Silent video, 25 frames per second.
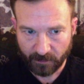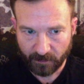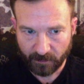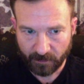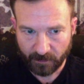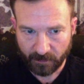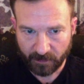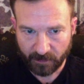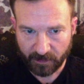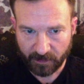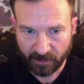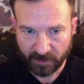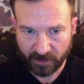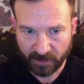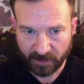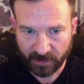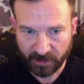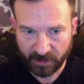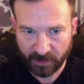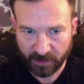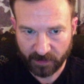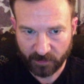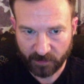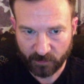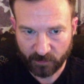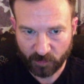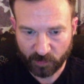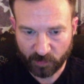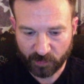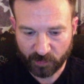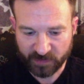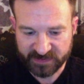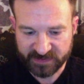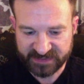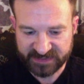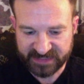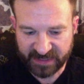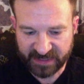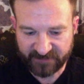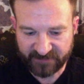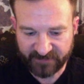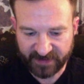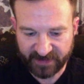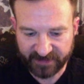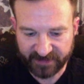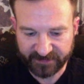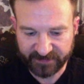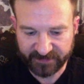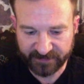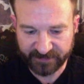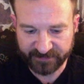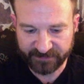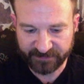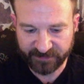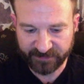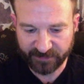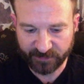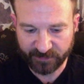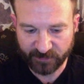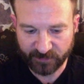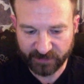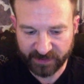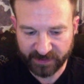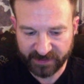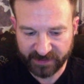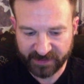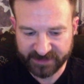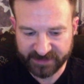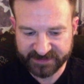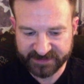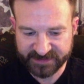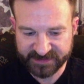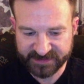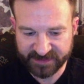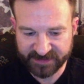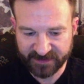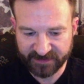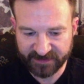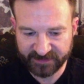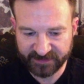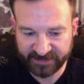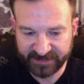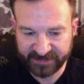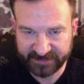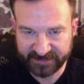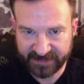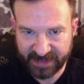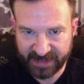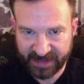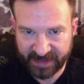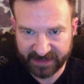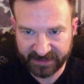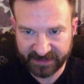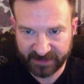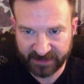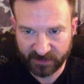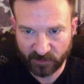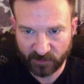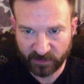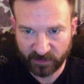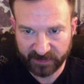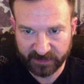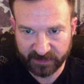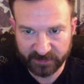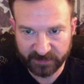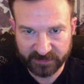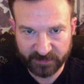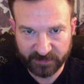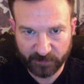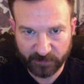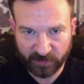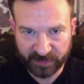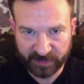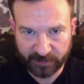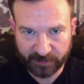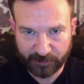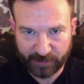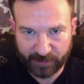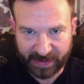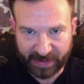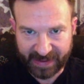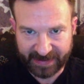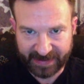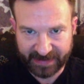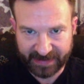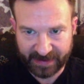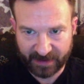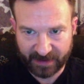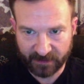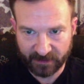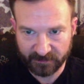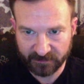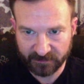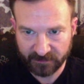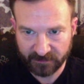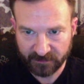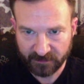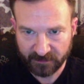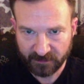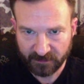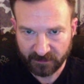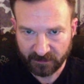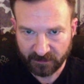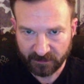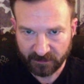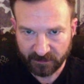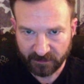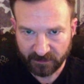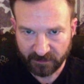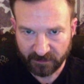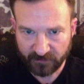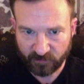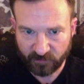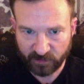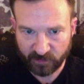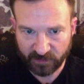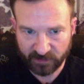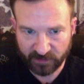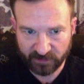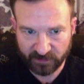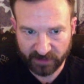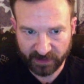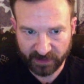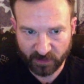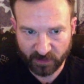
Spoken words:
And we'll put Zeph out there too. We're not necessarily attacking. We can back out if we don't like